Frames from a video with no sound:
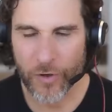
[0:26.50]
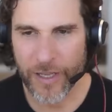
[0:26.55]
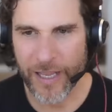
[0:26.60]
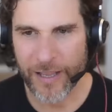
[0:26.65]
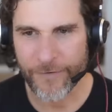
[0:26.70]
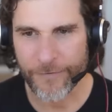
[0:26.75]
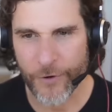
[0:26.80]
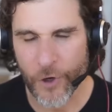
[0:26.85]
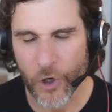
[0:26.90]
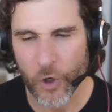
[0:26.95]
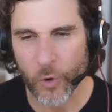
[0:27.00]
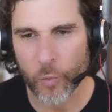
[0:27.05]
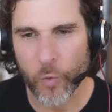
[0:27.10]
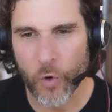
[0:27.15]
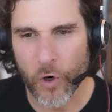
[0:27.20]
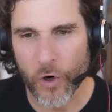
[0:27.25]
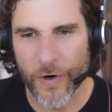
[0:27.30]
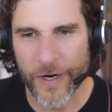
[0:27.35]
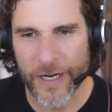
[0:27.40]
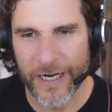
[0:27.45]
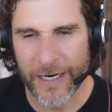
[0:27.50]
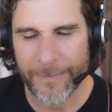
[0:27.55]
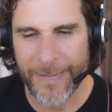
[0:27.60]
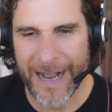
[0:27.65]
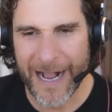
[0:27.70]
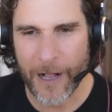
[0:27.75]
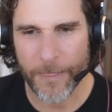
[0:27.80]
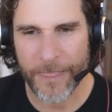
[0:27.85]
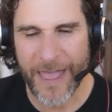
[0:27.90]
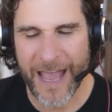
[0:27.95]
if you're worried
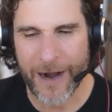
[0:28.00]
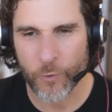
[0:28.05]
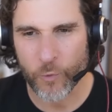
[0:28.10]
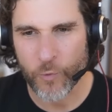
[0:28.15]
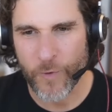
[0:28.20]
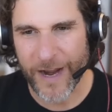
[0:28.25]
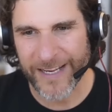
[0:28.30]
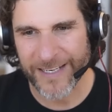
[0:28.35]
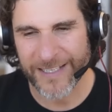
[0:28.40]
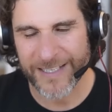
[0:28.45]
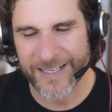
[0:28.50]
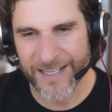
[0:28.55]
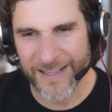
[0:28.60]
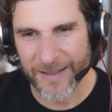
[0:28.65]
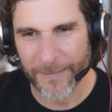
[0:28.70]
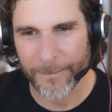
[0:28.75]
about that race to the